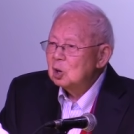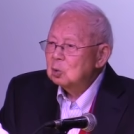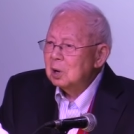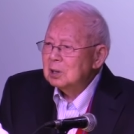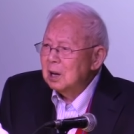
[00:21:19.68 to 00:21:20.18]

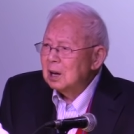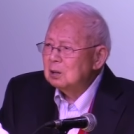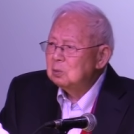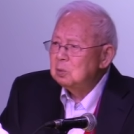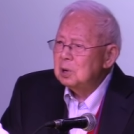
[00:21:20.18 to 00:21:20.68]
When
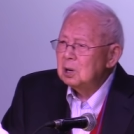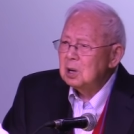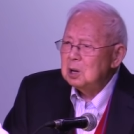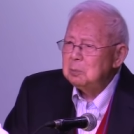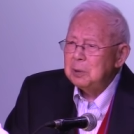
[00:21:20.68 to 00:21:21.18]
I
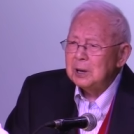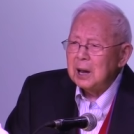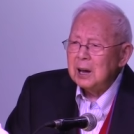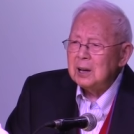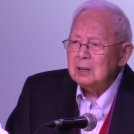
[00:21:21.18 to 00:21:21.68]
really
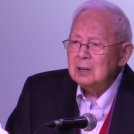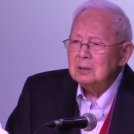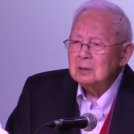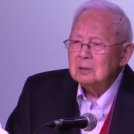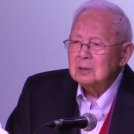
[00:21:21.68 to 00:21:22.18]

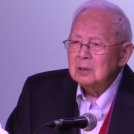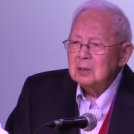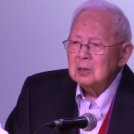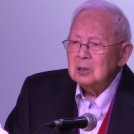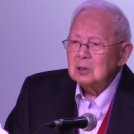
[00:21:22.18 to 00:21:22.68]
began
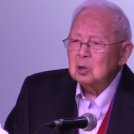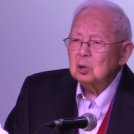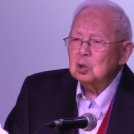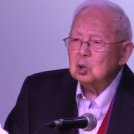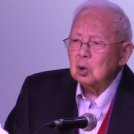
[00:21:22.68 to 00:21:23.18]

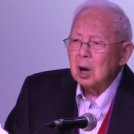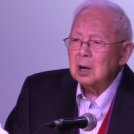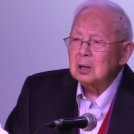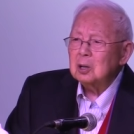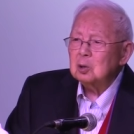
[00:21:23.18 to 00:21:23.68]
to
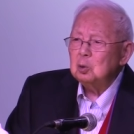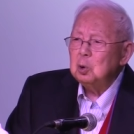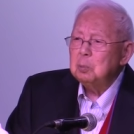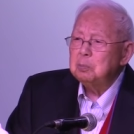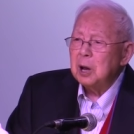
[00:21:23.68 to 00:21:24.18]
try to
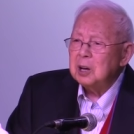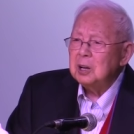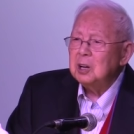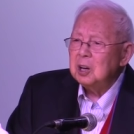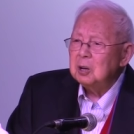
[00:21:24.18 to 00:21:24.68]

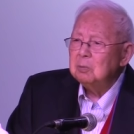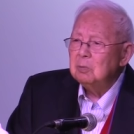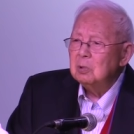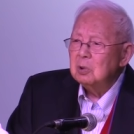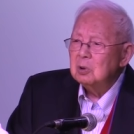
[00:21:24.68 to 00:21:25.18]
repay
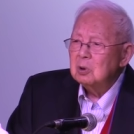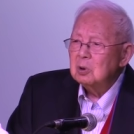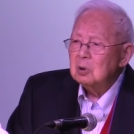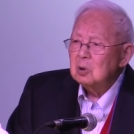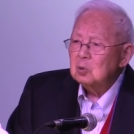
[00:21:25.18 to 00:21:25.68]
him
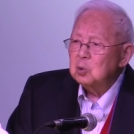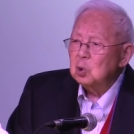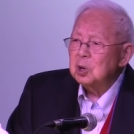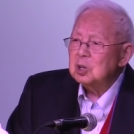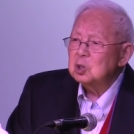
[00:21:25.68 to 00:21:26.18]

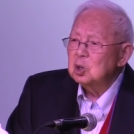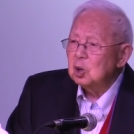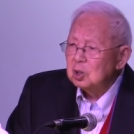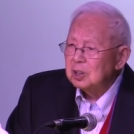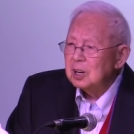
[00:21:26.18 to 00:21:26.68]
for his
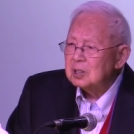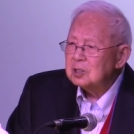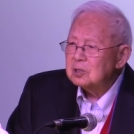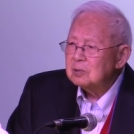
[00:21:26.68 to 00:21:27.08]
goodness,